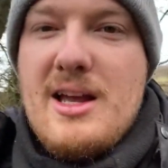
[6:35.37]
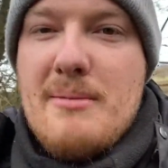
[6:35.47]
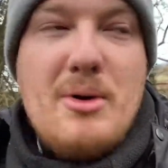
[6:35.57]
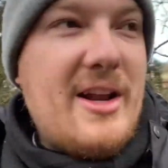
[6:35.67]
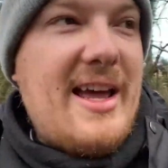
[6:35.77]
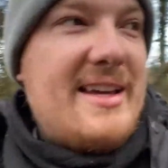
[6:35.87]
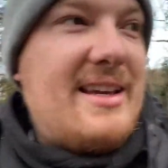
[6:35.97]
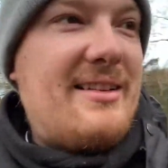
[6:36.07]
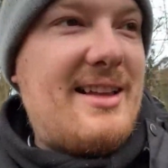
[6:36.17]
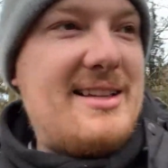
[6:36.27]
but
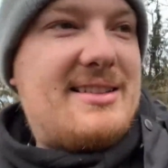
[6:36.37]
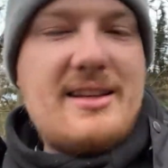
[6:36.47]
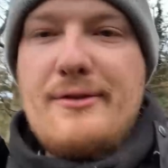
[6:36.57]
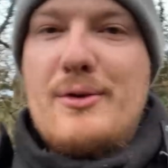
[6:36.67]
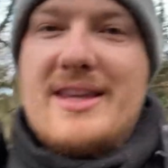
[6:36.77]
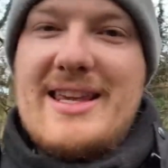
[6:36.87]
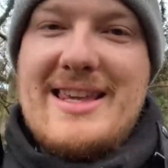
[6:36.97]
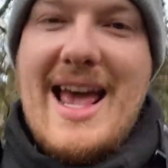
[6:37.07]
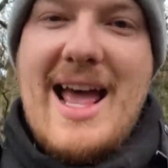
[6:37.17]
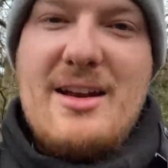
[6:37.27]
hey, let's see if we can
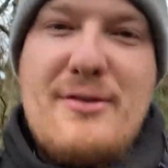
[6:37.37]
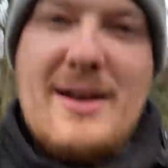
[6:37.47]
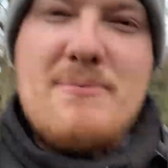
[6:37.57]
get anything.